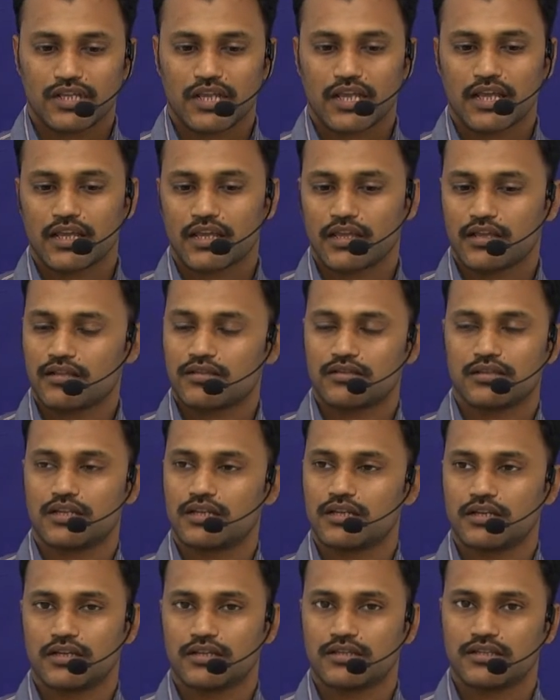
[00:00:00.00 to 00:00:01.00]
there in
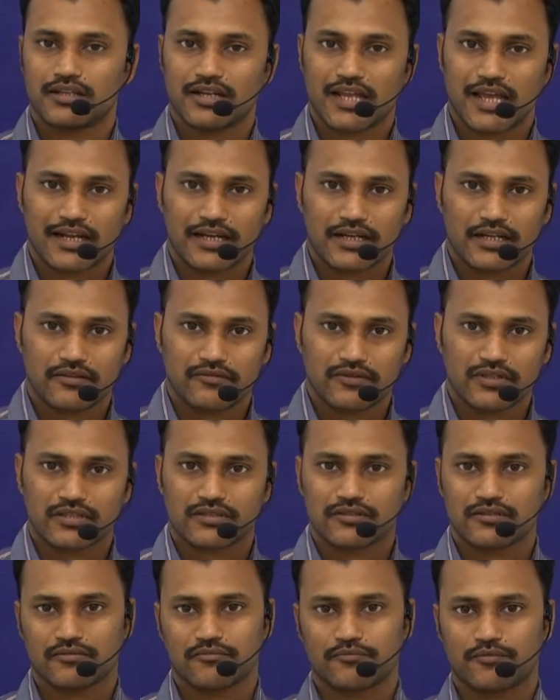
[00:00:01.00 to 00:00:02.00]
the narrative.
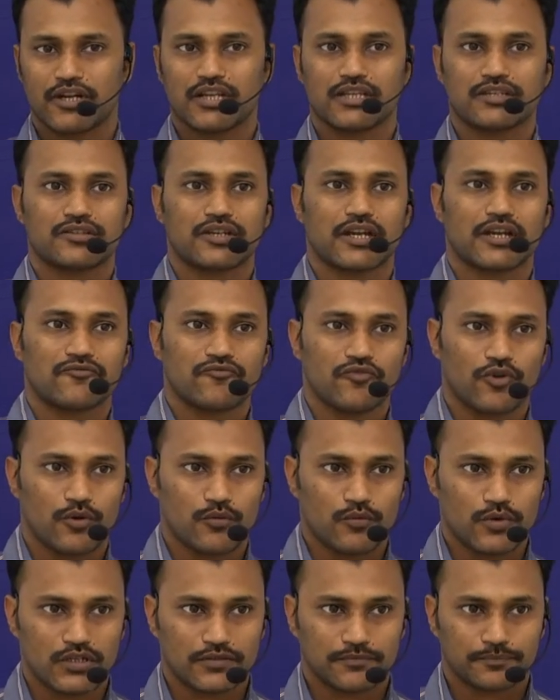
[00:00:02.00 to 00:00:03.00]
It's pretty
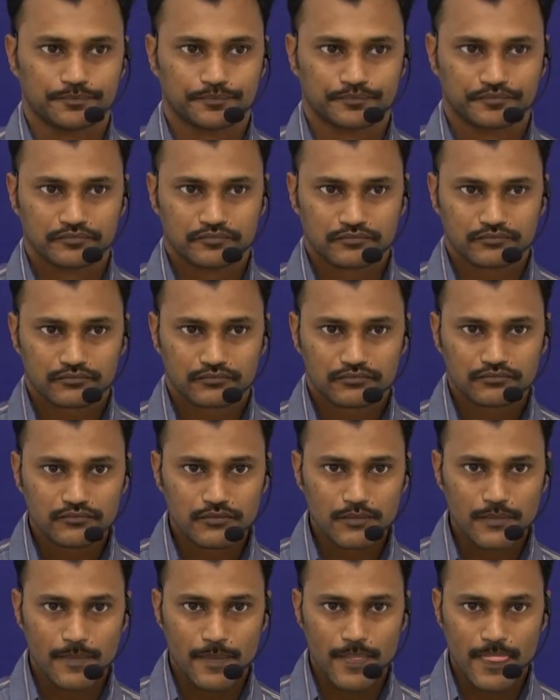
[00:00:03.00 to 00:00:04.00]
straightforward.
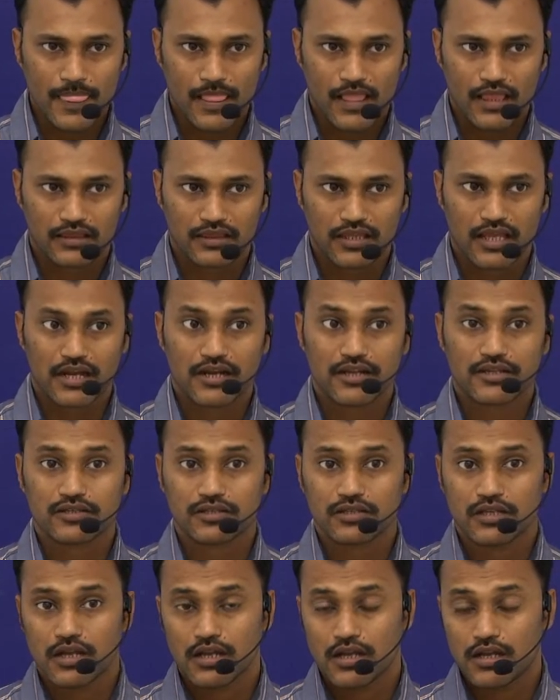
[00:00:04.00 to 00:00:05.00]
There
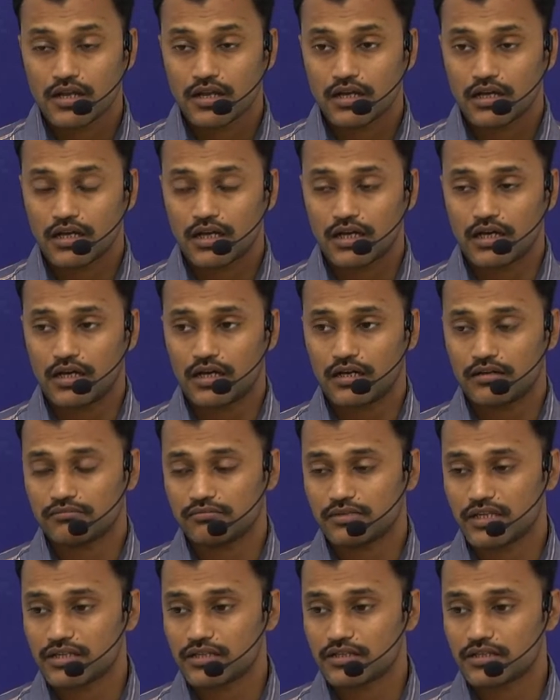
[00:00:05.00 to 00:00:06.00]

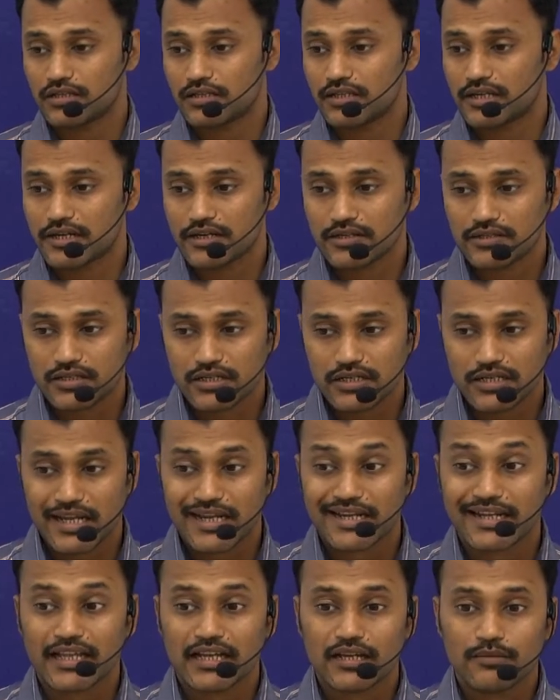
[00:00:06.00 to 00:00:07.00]
isn't
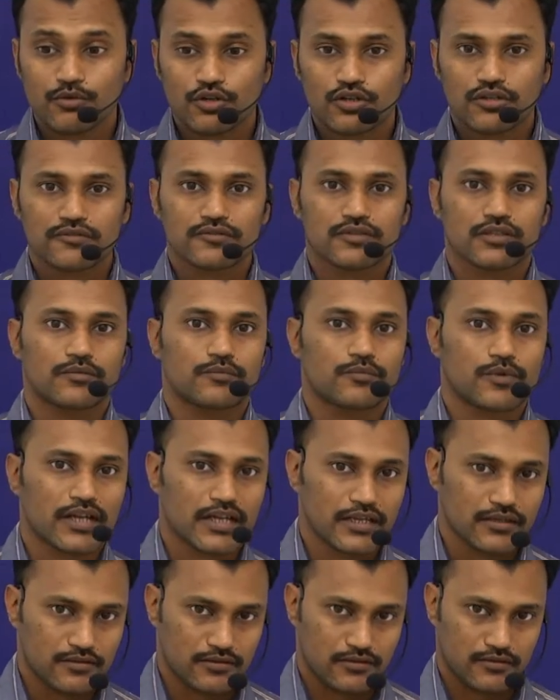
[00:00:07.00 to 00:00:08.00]
an element of
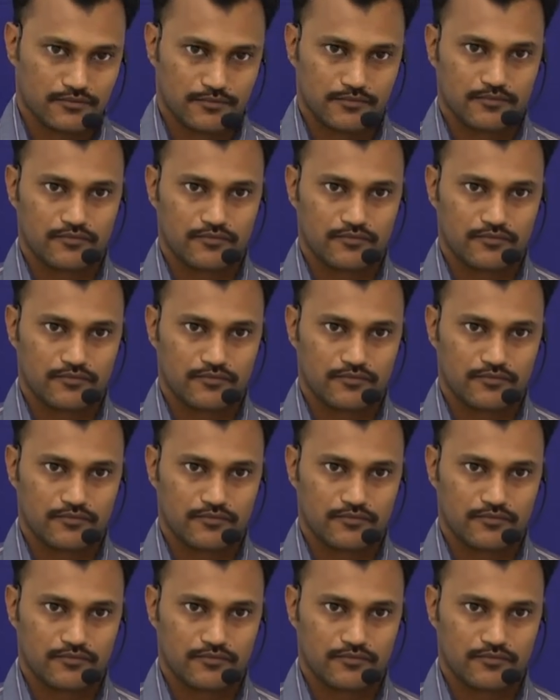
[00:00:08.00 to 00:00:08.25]
surprise